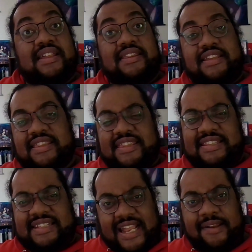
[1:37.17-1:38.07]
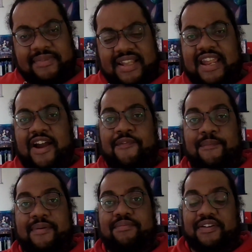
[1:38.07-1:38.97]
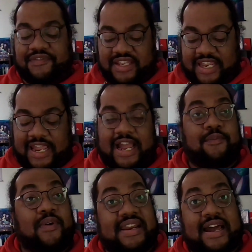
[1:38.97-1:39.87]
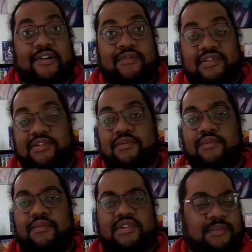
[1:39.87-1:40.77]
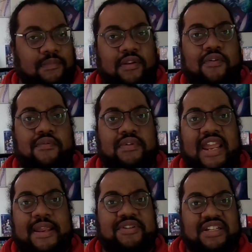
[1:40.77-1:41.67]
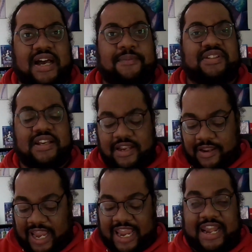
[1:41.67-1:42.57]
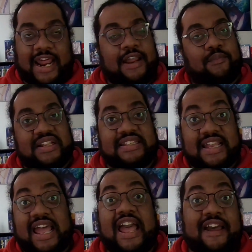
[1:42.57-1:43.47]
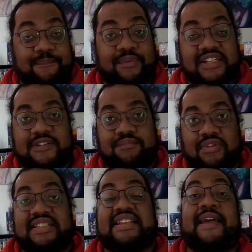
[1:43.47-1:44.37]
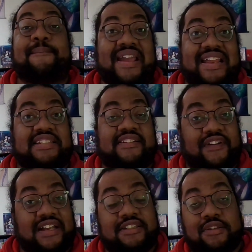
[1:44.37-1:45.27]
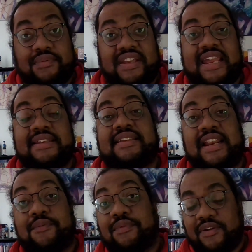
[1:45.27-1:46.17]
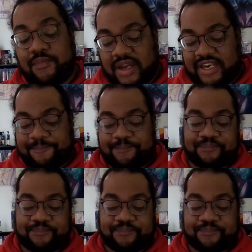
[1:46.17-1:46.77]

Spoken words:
The same day of my birthday, I went out to some local game shops and I went to Half Price Books, and I managed to find two games that I really wanted,